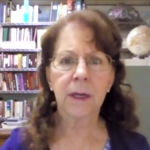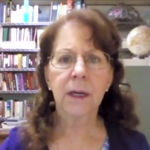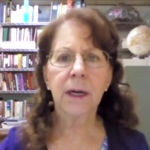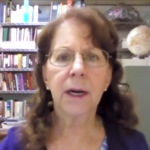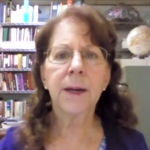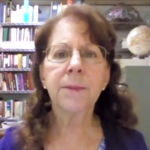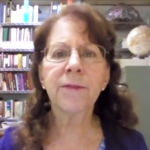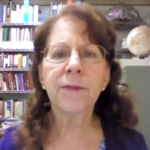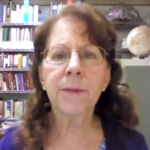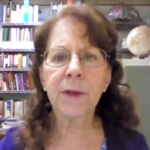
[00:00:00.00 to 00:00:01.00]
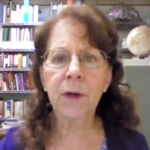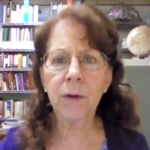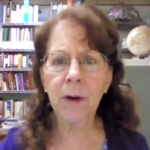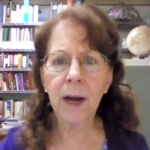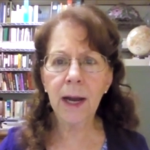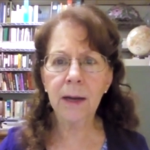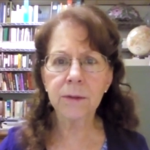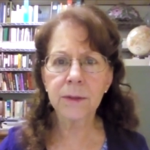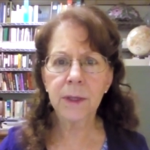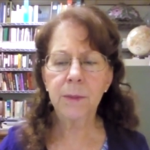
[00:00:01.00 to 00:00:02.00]
come from the
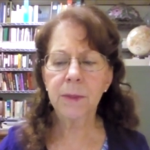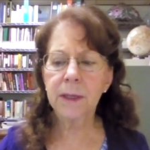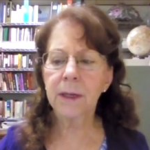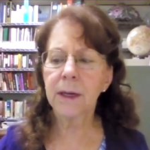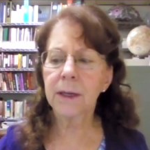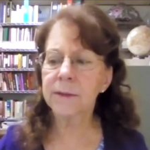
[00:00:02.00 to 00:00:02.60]
crowd because